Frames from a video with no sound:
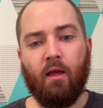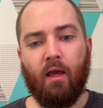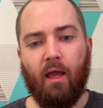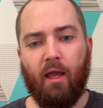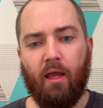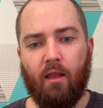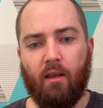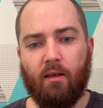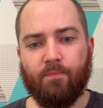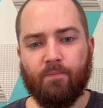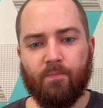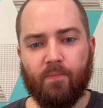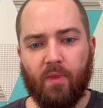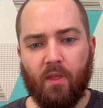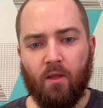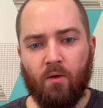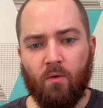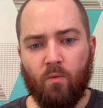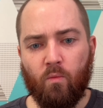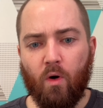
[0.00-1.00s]
And
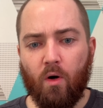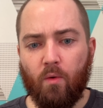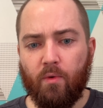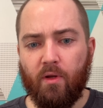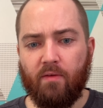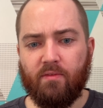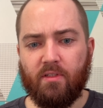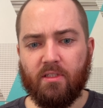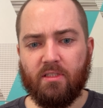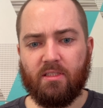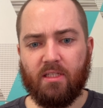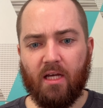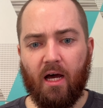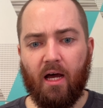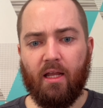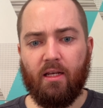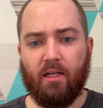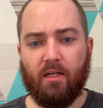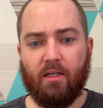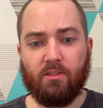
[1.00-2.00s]
what we've
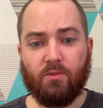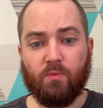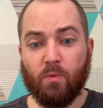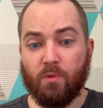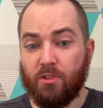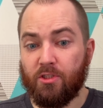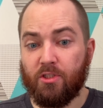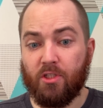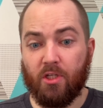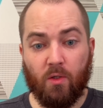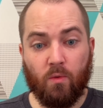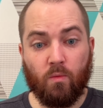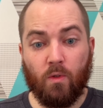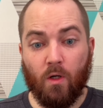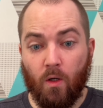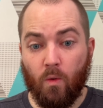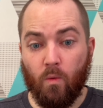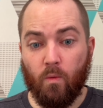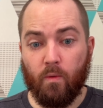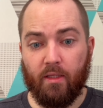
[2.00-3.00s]
decided is we're just going to
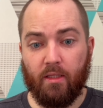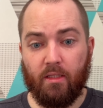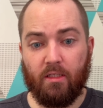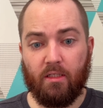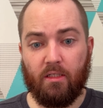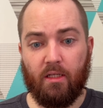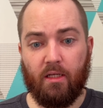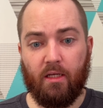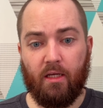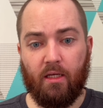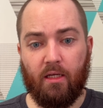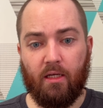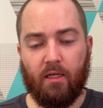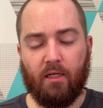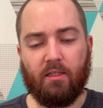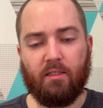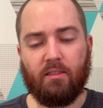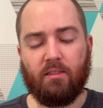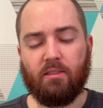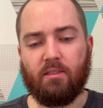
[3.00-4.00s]
roll with it
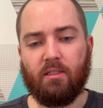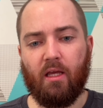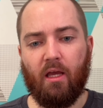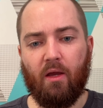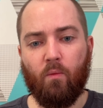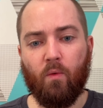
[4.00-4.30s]
and